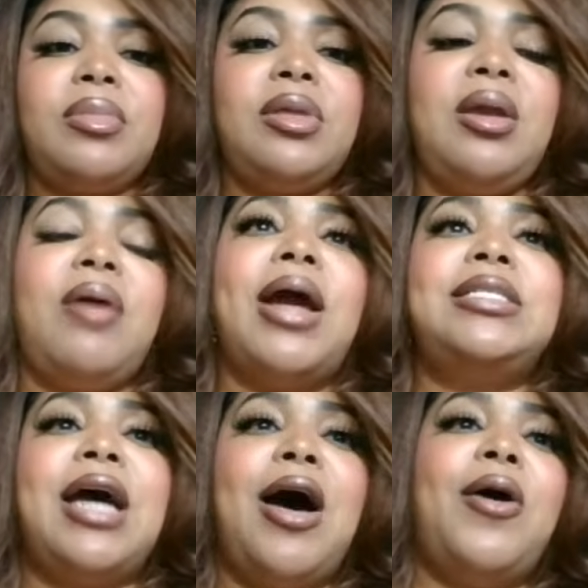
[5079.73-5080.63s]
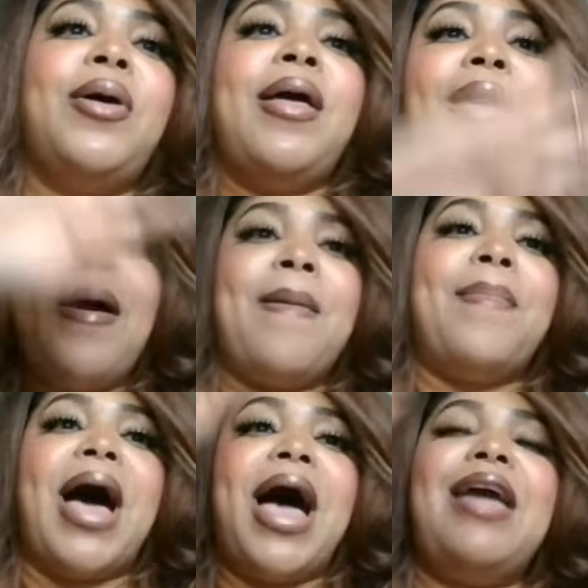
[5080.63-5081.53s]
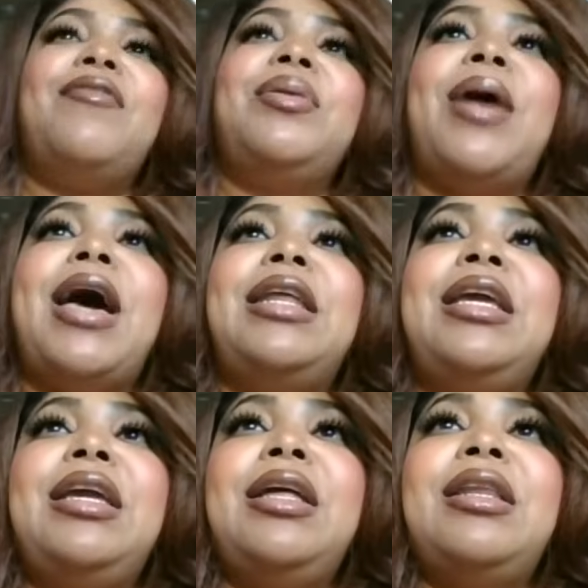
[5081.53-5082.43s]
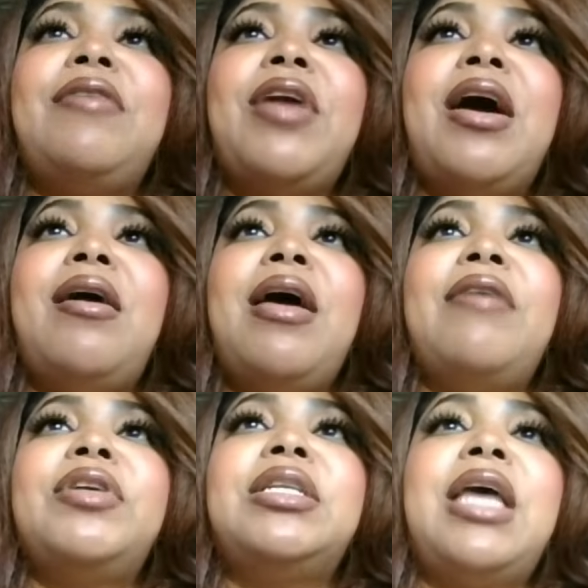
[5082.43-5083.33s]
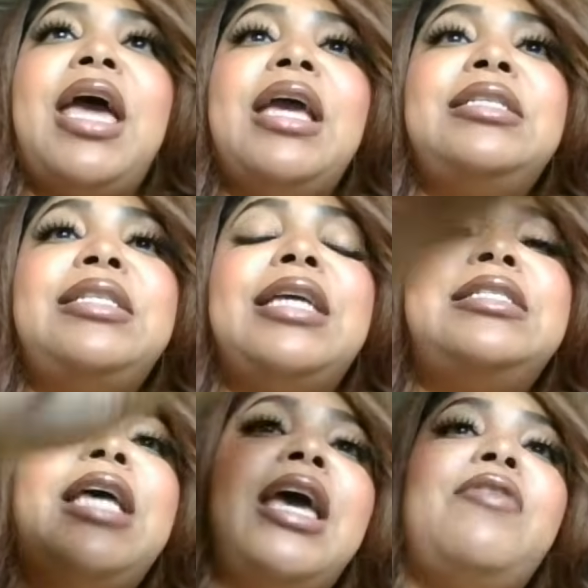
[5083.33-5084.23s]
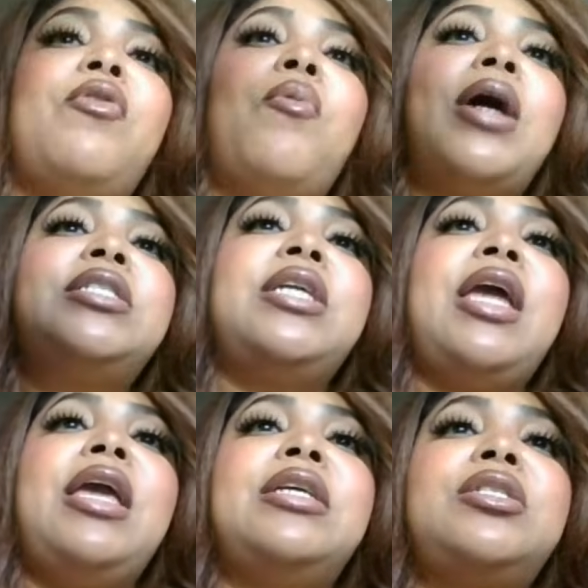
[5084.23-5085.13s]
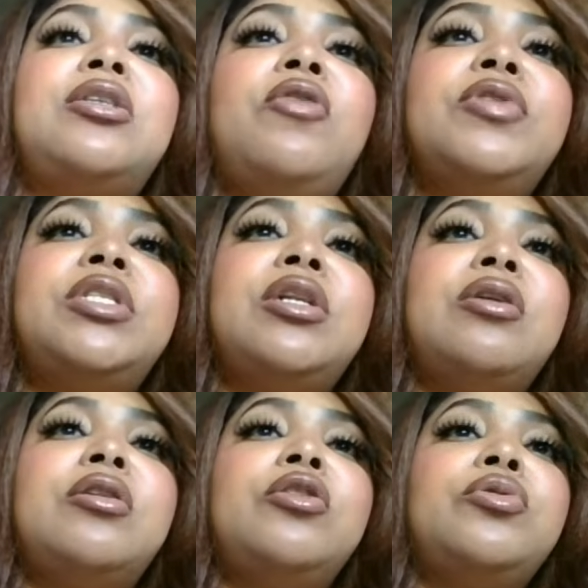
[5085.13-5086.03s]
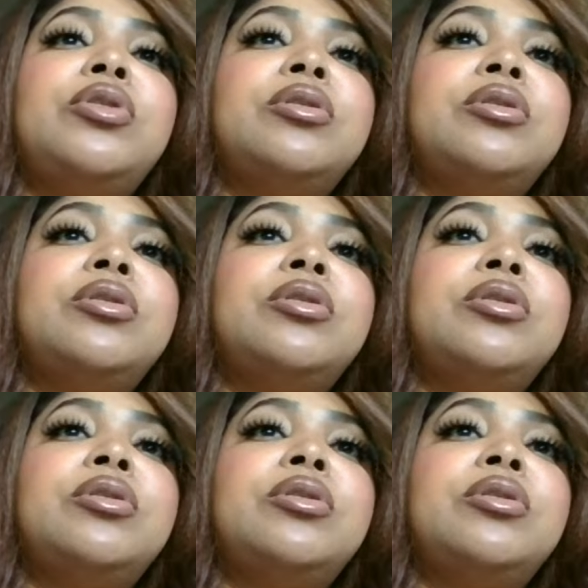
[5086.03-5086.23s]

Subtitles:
All right, y'all. Bye, everybody. Love y'all. Have a good day. Stay safe. Wash your hands. COVID's still on the loose.